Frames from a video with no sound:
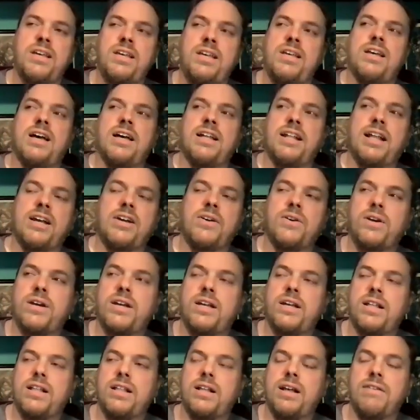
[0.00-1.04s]
Not great,
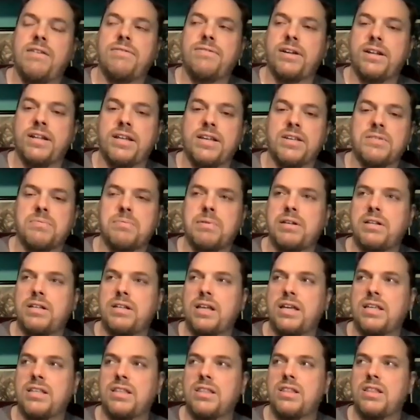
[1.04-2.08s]
not funniest, but
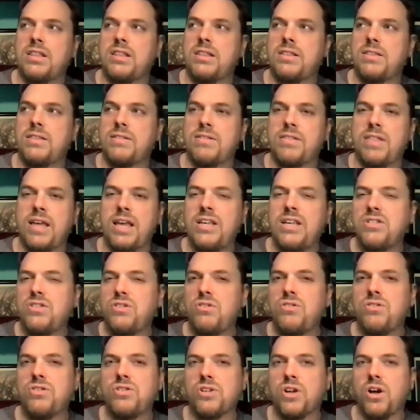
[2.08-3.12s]
like things you
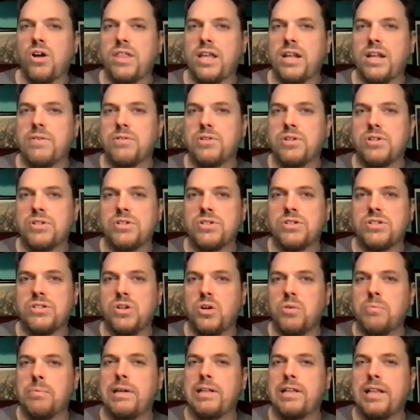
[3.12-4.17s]
saw that were just
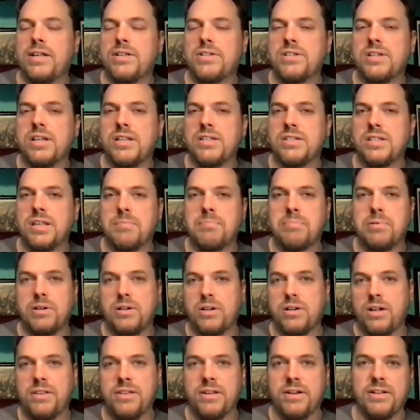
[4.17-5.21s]
don't make a lot of sense. They put it
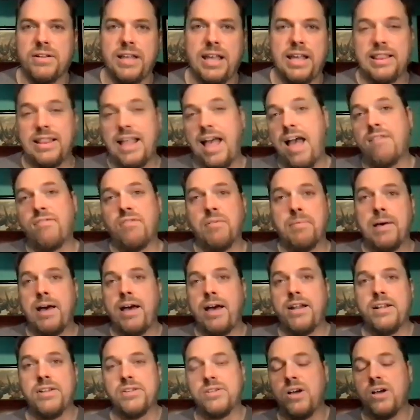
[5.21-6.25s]
on there and they laugh about
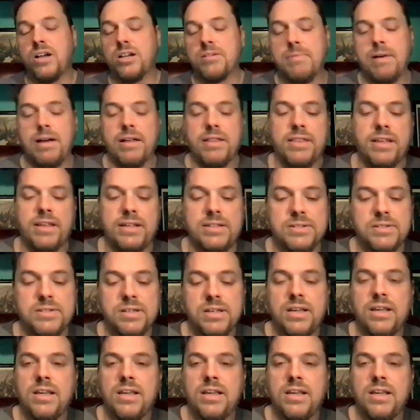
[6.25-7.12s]
it and talk about things.